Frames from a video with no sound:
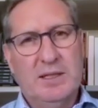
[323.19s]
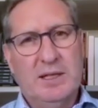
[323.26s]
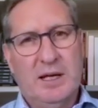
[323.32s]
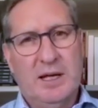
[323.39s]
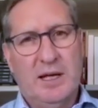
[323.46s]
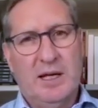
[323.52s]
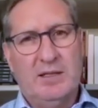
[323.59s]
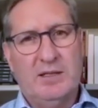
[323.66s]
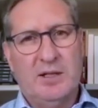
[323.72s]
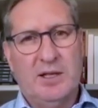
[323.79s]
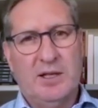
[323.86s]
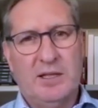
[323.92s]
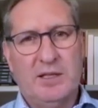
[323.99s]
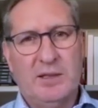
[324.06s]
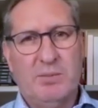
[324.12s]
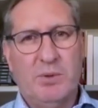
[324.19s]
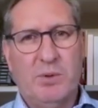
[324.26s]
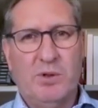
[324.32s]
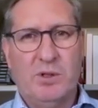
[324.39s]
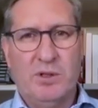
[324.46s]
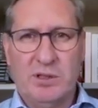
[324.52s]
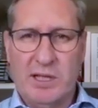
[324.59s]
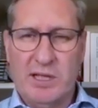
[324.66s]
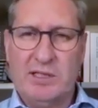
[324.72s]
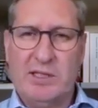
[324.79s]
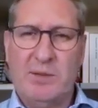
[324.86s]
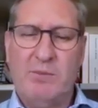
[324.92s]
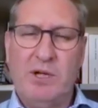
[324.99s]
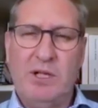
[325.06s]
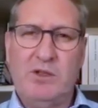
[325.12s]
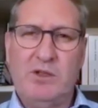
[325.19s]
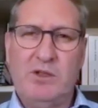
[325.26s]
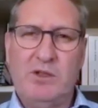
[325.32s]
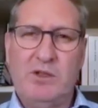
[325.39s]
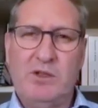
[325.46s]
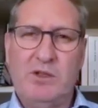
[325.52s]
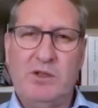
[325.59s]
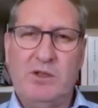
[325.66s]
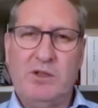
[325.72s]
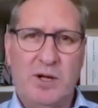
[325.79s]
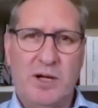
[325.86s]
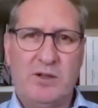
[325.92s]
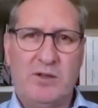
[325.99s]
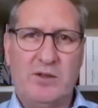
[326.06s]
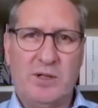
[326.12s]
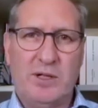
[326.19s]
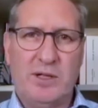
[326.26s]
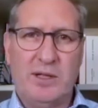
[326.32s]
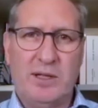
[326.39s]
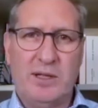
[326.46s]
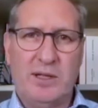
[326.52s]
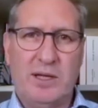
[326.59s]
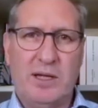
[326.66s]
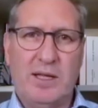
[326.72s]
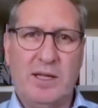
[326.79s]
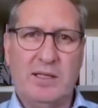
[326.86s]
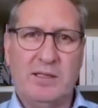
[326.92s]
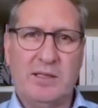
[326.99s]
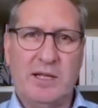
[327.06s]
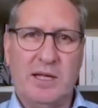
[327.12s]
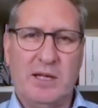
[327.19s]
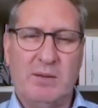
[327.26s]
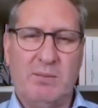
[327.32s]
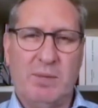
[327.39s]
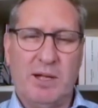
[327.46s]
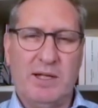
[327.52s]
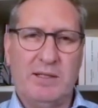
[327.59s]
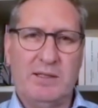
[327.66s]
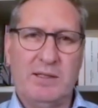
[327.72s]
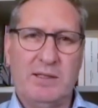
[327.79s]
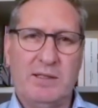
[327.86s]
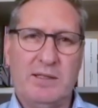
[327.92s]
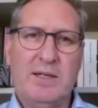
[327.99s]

So that's important. So there's some internal restructuring there that's taking place